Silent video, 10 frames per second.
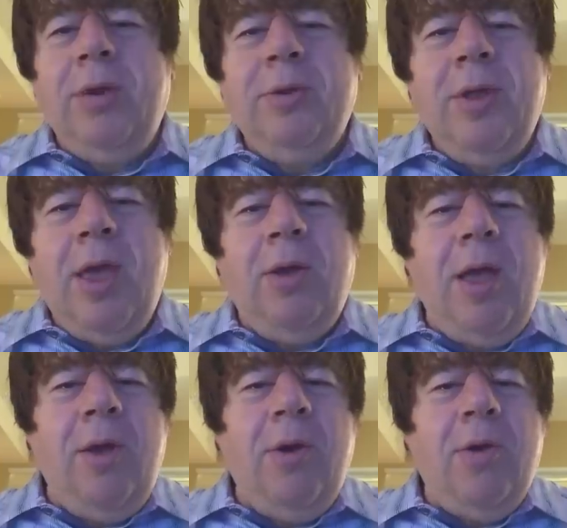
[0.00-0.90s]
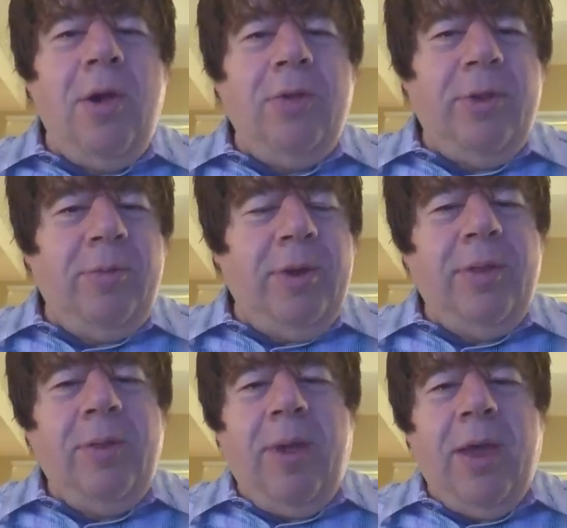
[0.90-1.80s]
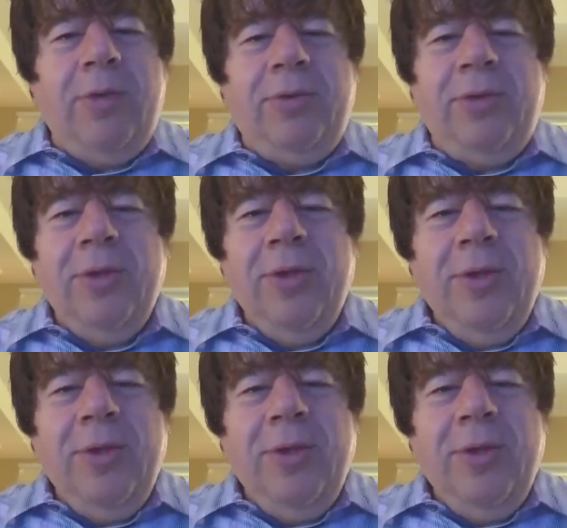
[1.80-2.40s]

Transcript: on how our calls had been in the past.